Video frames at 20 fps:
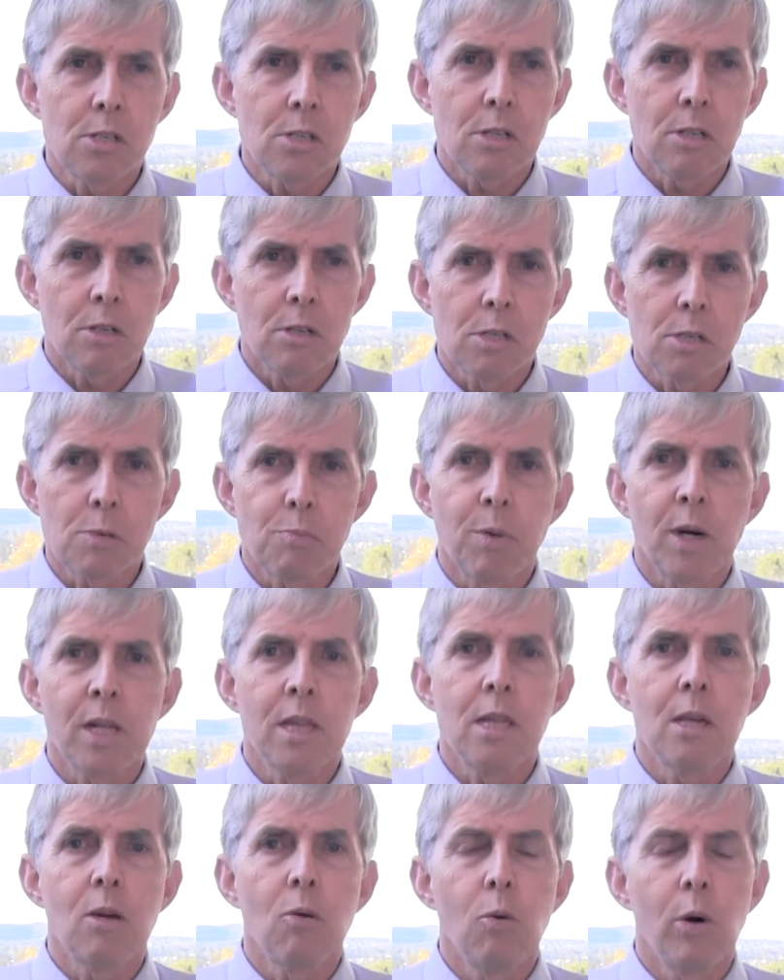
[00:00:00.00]
to
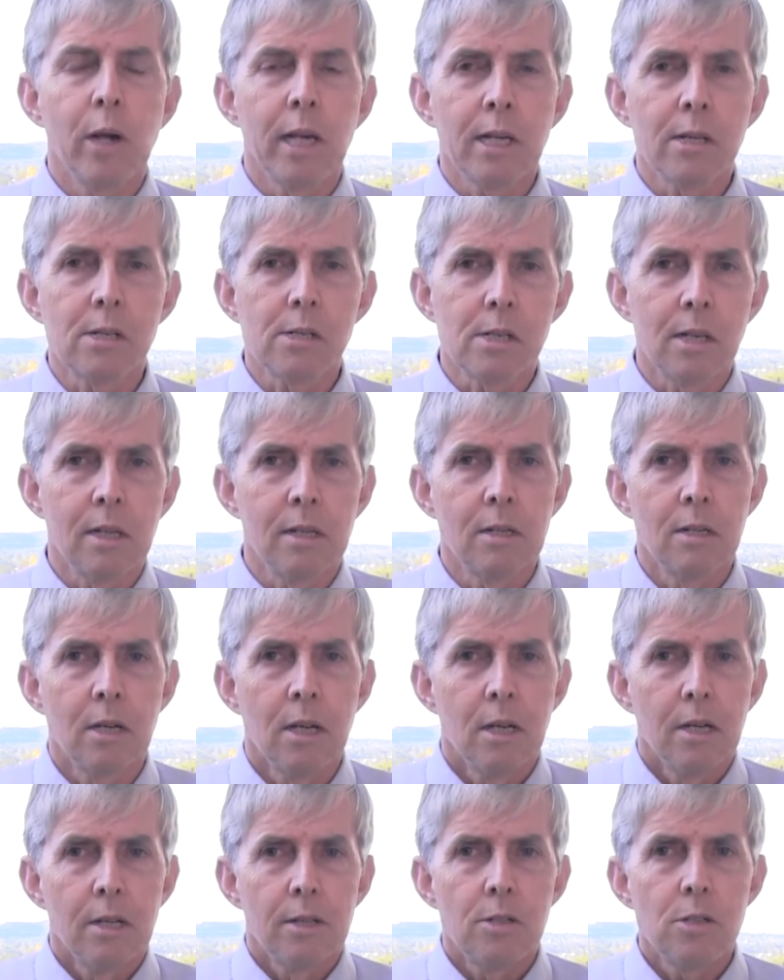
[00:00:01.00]
spread their wings and
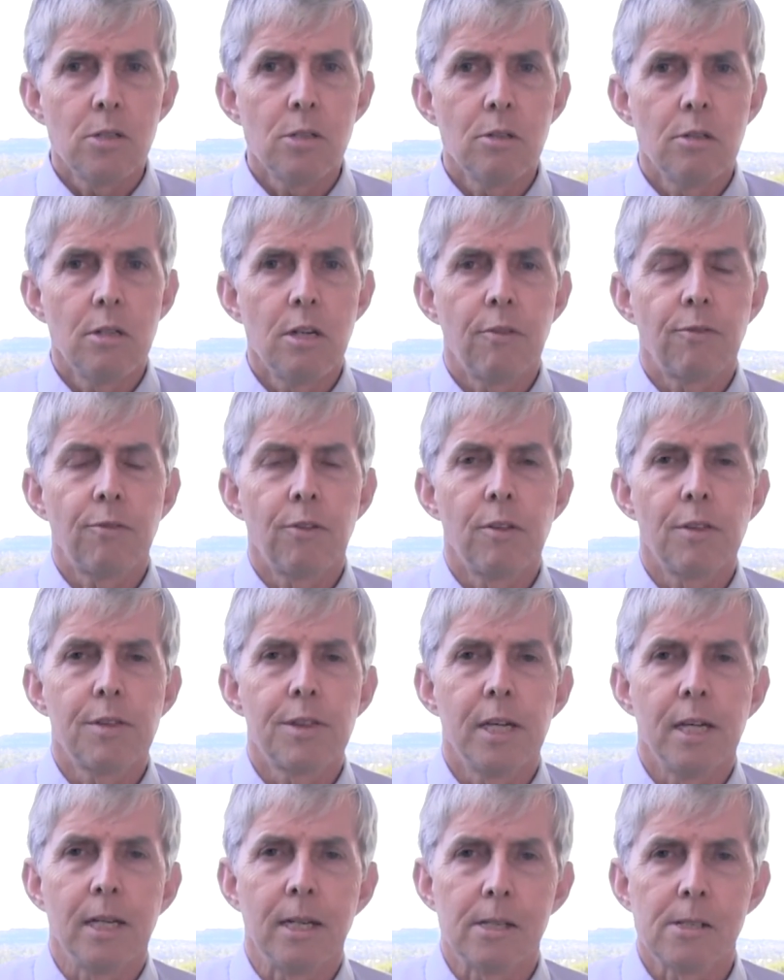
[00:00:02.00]
do different
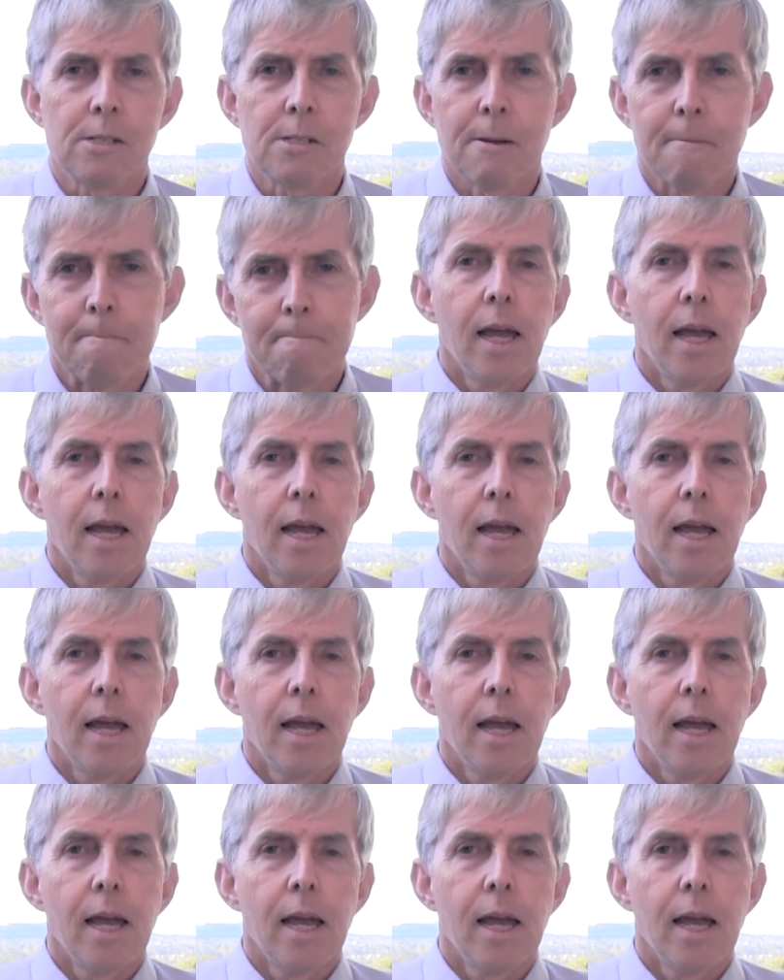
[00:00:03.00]
things.